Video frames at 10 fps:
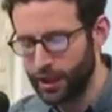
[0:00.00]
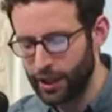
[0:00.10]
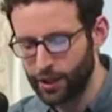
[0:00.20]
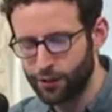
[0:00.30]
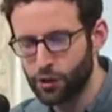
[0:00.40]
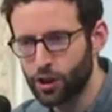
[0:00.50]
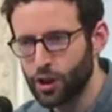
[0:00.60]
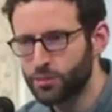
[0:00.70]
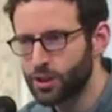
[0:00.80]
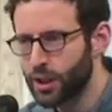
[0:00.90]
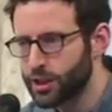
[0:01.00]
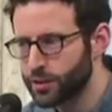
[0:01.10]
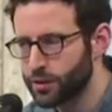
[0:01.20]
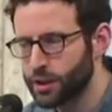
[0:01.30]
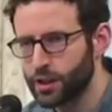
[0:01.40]
And if you look
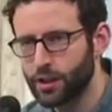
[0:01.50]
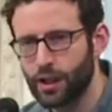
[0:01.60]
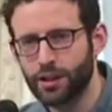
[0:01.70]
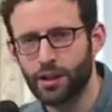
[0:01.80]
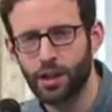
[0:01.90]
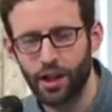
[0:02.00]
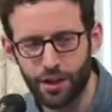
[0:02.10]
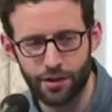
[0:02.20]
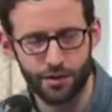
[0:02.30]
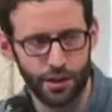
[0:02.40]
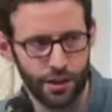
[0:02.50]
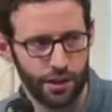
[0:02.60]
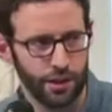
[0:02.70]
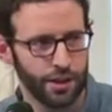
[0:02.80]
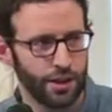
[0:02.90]
objectively at the kind of
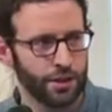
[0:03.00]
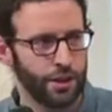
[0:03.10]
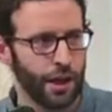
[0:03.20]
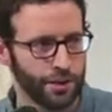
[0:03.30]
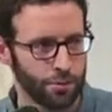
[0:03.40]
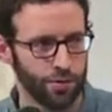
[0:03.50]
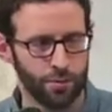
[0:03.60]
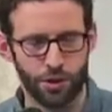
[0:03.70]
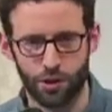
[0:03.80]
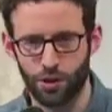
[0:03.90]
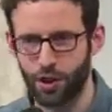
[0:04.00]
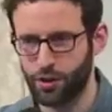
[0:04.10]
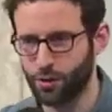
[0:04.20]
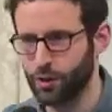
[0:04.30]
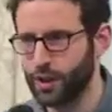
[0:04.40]
city that housing movements are
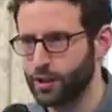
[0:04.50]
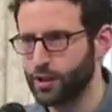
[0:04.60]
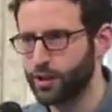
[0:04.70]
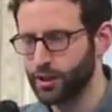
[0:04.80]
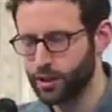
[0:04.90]
trying to win,